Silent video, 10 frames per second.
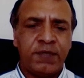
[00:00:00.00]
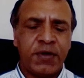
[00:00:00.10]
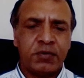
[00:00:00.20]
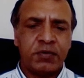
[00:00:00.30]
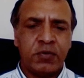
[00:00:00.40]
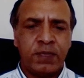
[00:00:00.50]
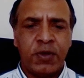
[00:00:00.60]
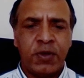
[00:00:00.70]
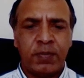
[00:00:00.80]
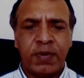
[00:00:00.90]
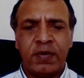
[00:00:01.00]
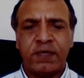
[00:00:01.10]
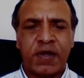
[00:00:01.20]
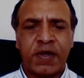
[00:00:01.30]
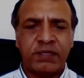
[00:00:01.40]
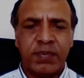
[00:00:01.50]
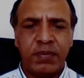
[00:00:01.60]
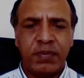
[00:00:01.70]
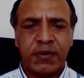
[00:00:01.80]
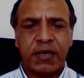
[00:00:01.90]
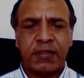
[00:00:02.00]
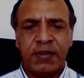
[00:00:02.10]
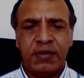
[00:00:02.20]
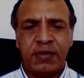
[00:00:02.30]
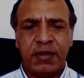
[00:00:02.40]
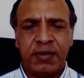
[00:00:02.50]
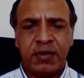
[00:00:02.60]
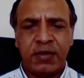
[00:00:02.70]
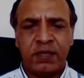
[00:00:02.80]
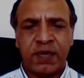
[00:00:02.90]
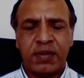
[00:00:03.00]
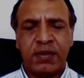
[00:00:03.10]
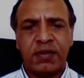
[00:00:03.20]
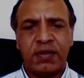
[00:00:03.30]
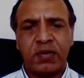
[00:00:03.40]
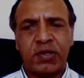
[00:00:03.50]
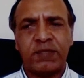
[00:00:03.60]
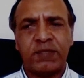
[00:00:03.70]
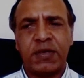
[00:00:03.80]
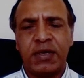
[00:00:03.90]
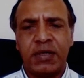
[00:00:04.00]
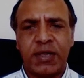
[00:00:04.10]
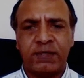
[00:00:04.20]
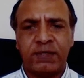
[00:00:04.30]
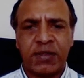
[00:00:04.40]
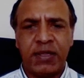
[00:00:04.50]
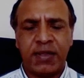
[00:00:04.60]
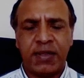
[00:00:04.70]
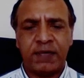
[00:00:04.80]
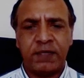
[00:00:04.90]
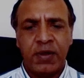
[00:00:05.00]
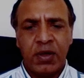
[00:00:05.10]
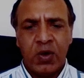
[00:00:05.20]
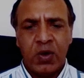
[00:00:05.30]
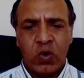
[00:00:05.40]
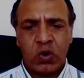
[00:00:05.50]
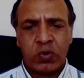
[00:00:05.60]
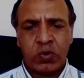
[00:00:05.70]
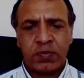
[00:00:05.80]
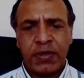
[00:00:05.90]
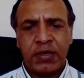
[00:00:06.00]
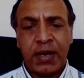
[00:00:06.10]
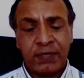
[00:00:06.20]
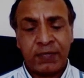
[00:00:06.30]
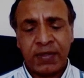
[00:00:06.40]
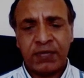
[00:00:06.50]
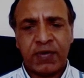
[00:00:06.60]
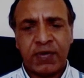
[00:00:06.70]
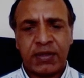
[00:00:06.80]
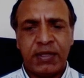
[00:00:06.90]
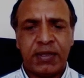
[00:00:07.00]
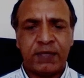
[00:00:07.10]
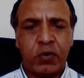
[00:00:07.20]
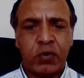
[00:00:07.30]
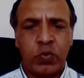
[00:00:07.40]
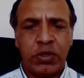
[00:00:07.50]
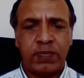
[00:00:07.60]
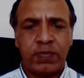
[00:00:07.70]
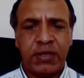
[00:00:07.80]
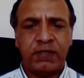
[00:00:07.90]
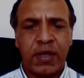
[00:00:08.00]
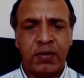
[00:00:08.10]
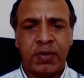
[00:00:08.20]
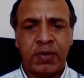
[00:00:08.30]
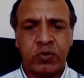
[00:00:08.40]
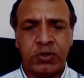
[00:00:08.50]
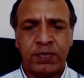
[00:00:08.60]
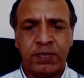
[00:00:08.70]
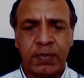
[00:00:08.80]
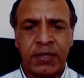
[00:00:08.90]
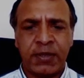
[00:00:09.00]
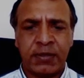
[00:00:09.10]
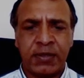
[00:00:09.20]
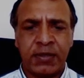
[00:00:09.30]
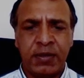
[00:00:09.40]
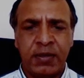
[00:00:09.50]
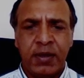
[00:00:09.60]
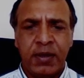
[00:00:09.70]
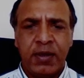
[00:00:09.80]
it's difficult to speak on behalf of government, but I think the history of vaccines in South Africa is that vaccines have always been, life-saving vaccines have always been available through the public sector,